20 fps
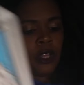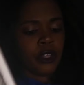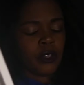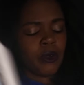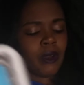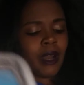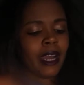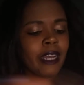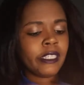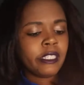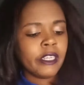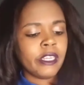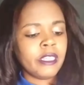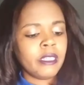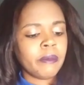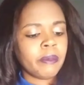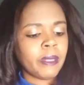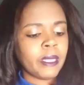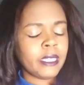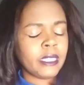you guys are in
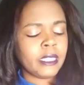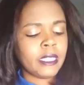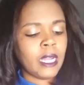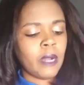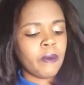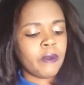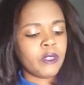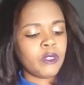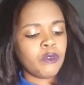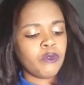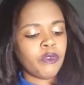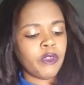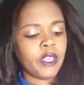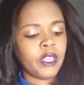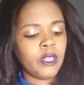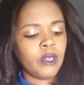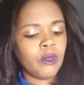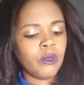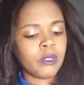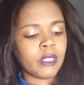a place now where you've
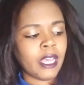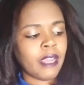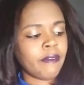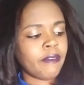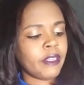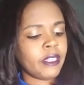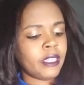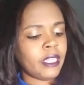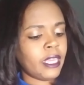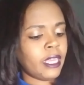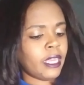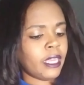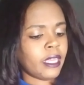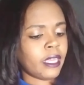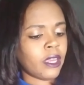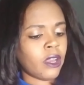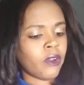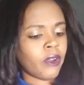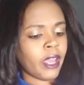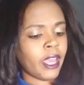healed
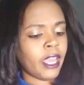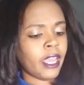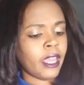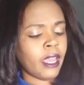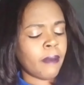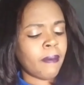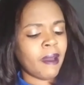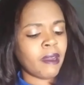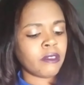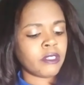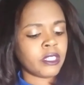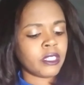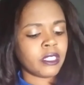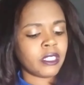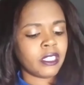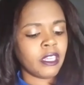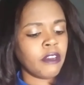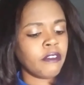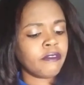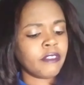everything, okay, about
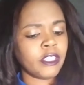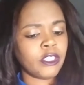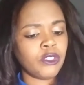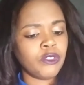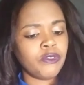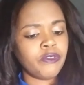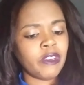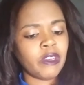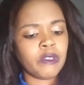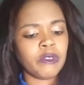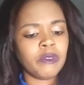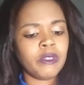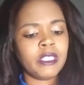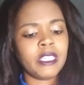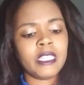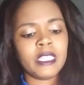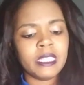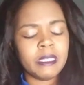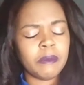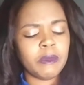yourself that you felt you
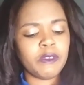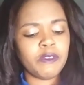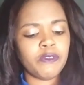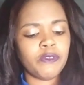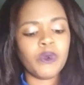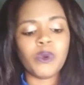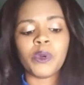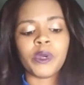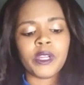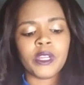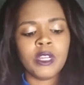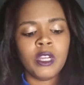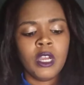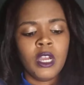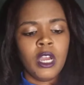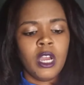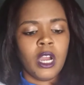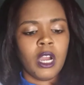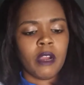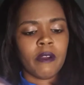didn't before,
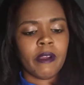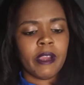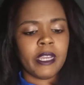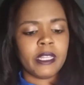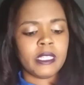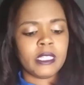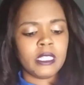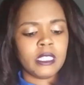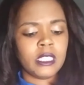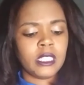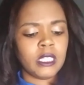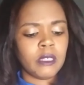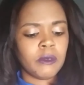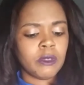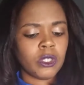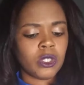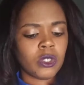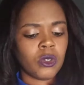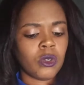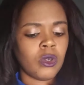all right? Let us see
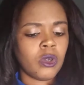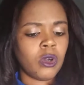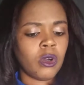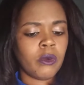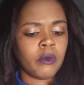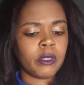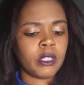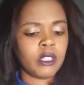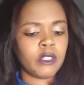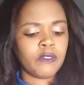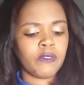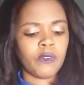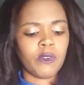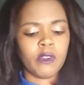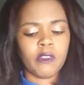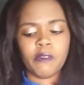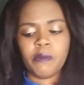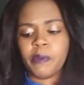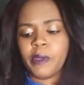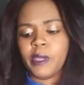what's going on with this 4 of